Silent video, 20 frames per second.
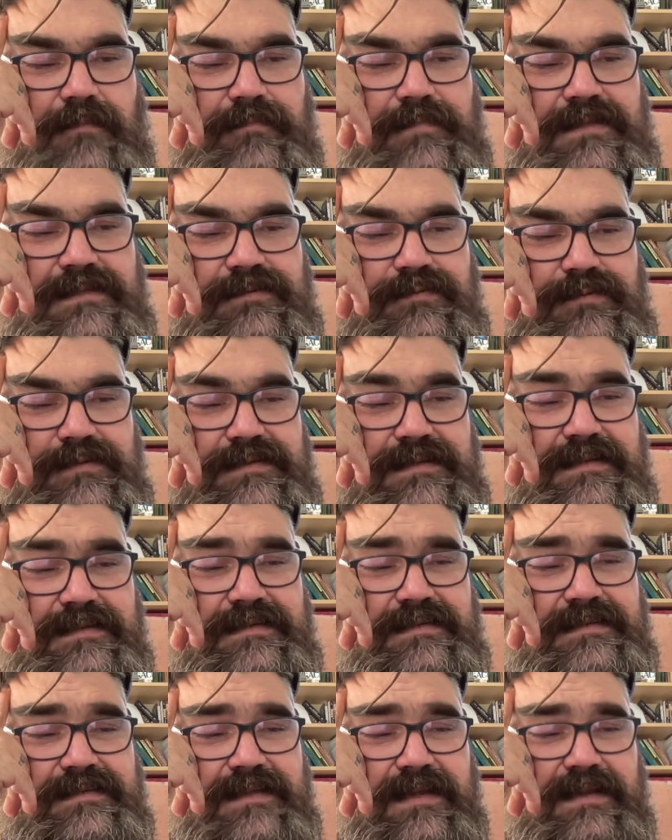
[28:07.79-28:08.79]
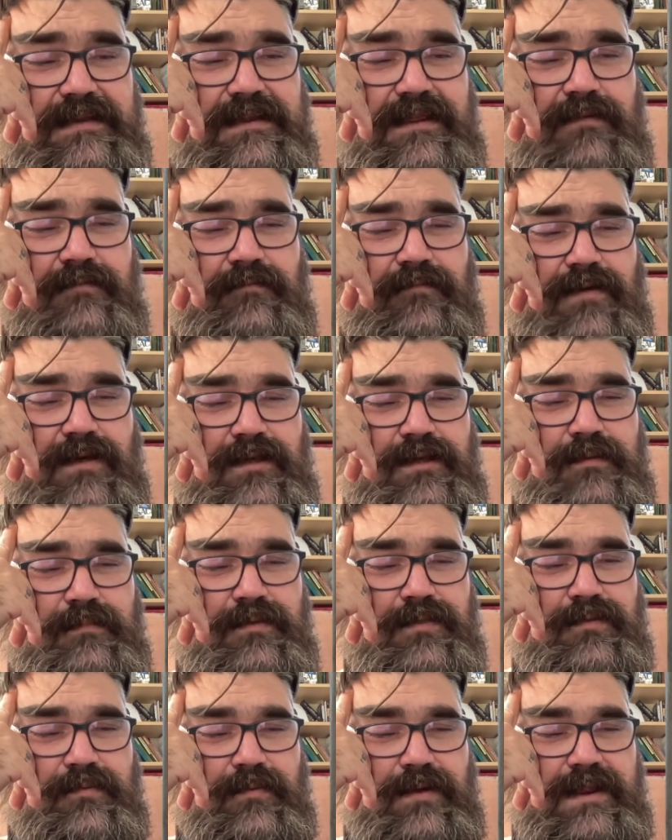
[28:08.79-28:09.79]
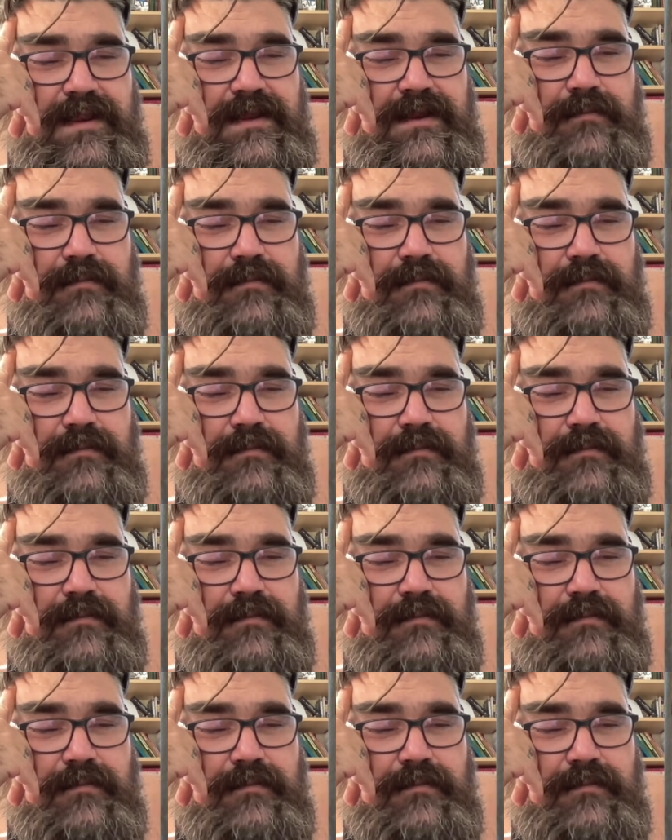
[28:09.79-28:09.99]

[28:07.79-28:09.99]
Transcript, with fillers: this was in Signet, Volume 3,